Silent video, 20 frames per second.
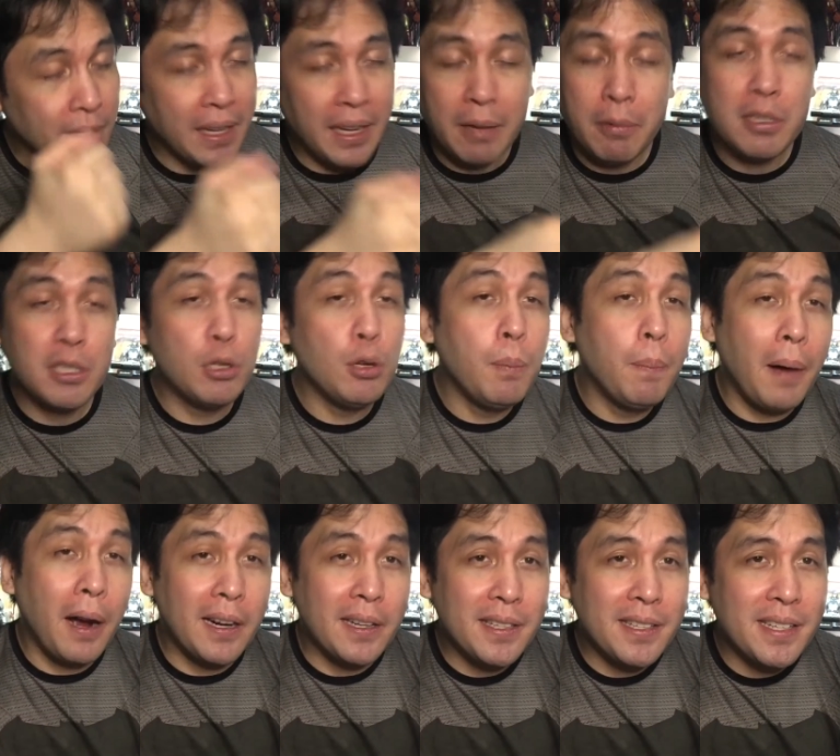It was two
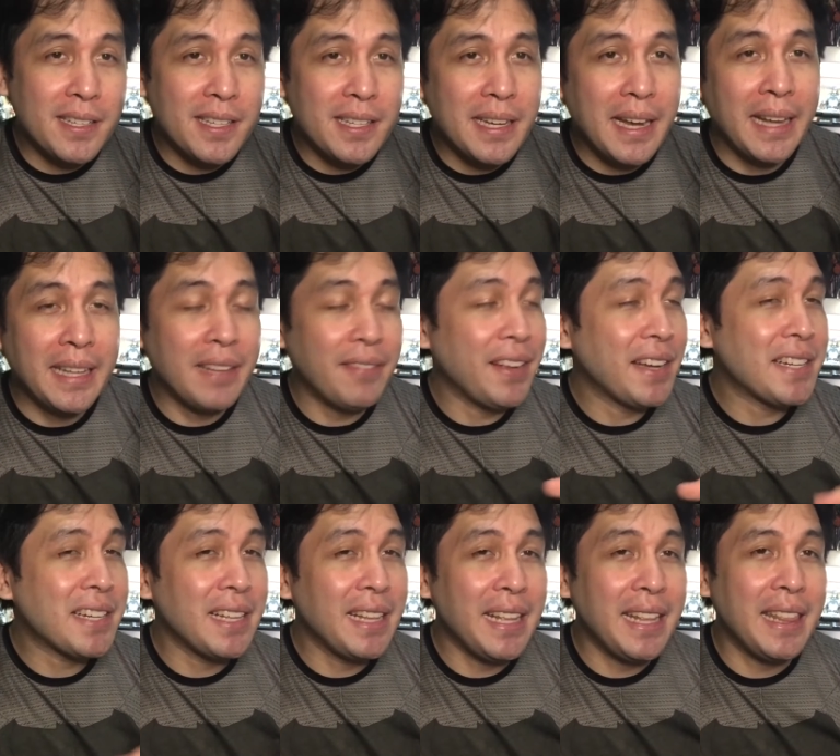parts, and
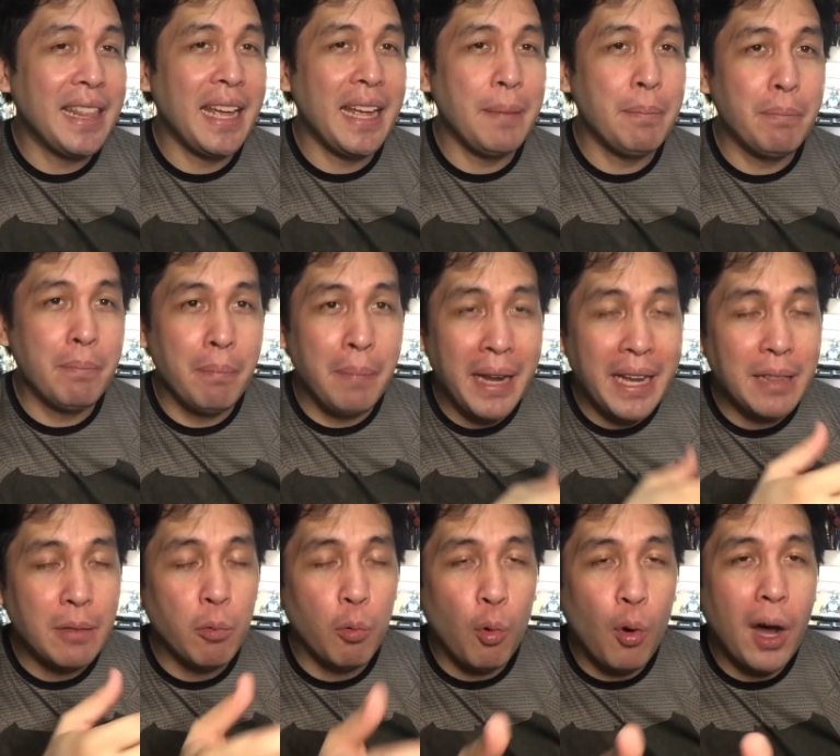eventually they
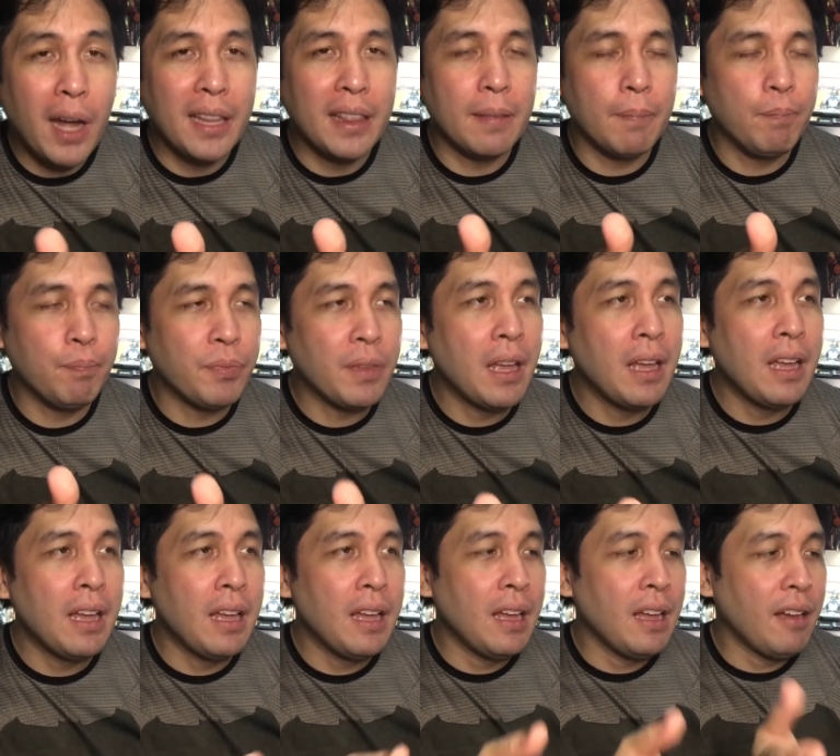made one
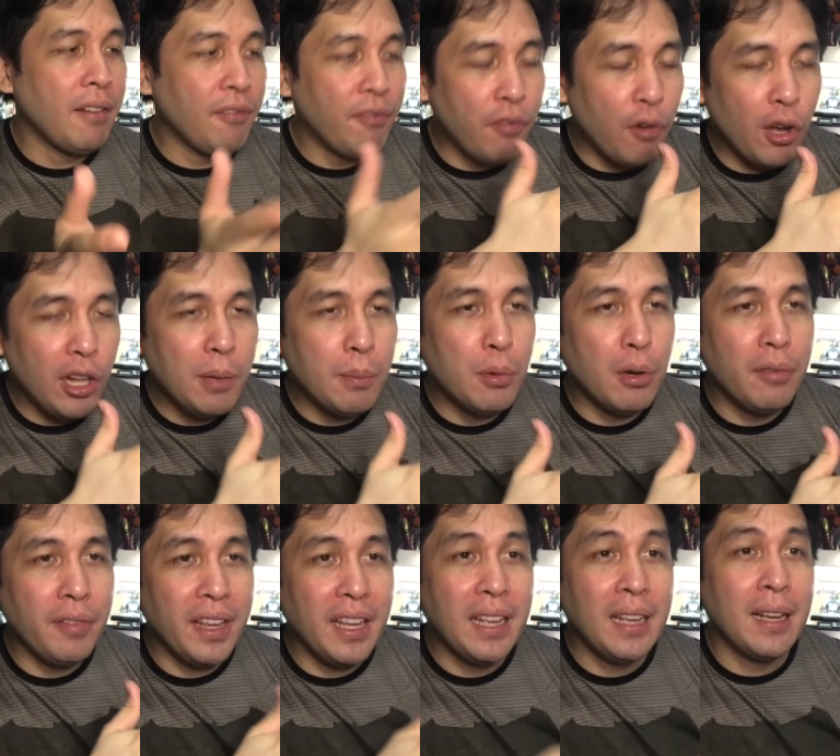full
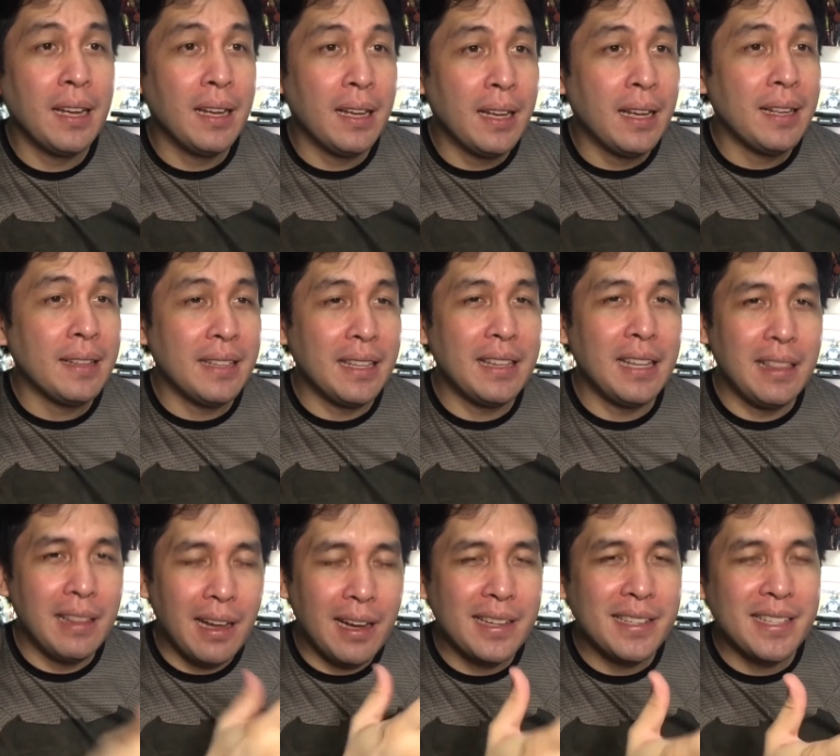movie, the
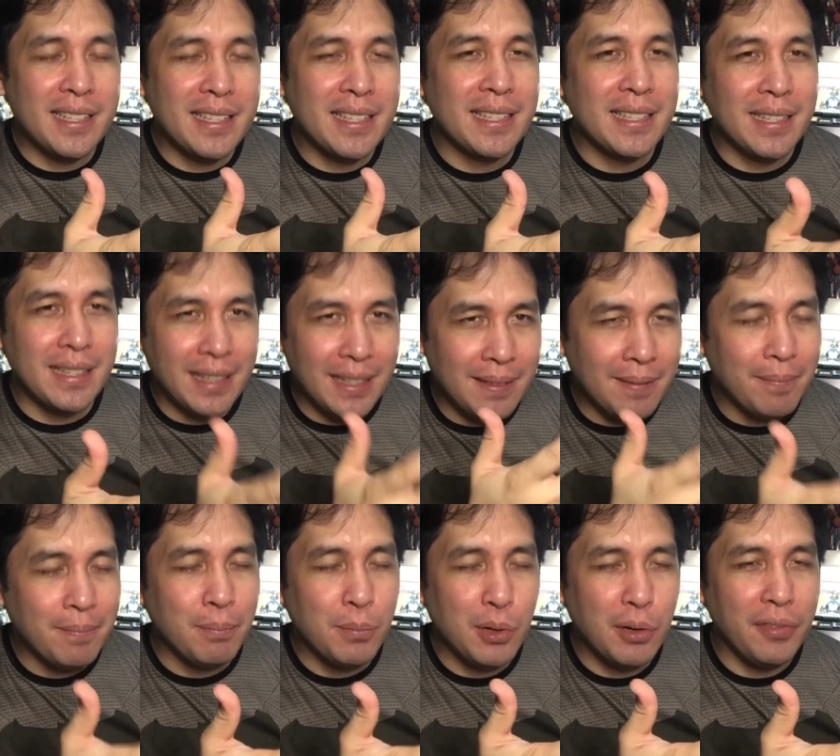deluxe
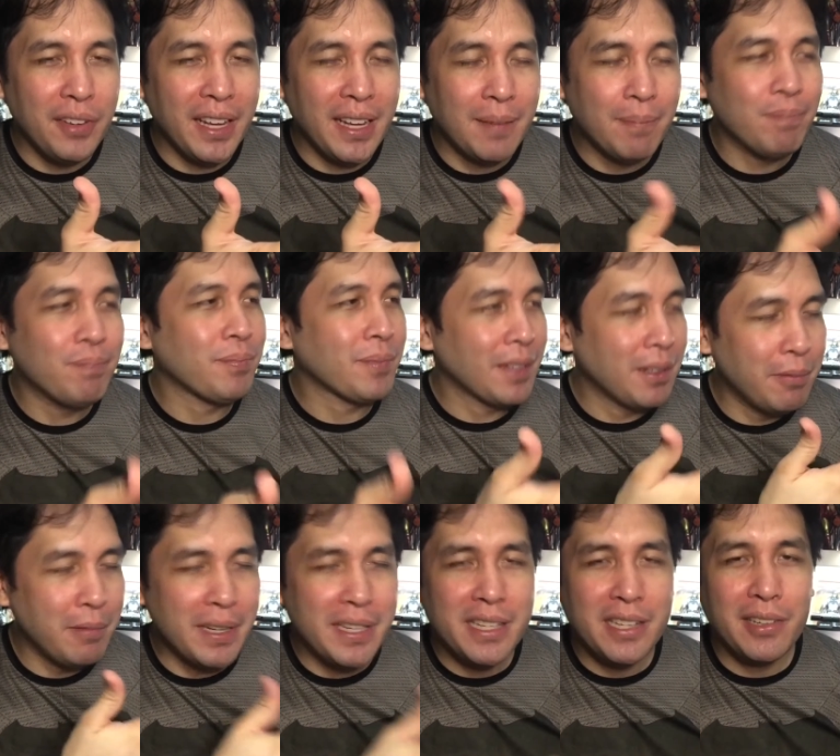movie,
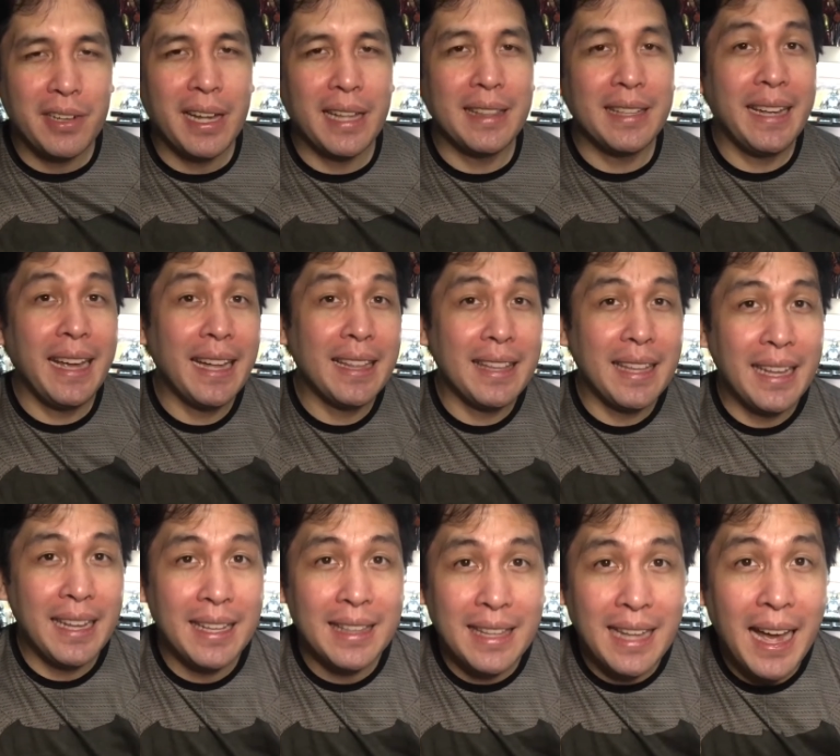which you can get
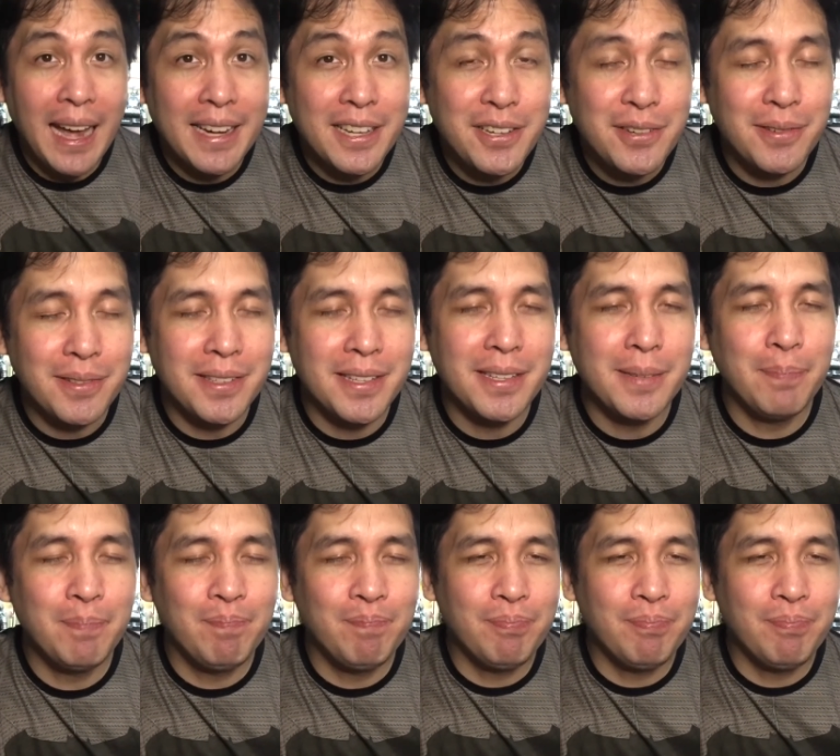in iTunes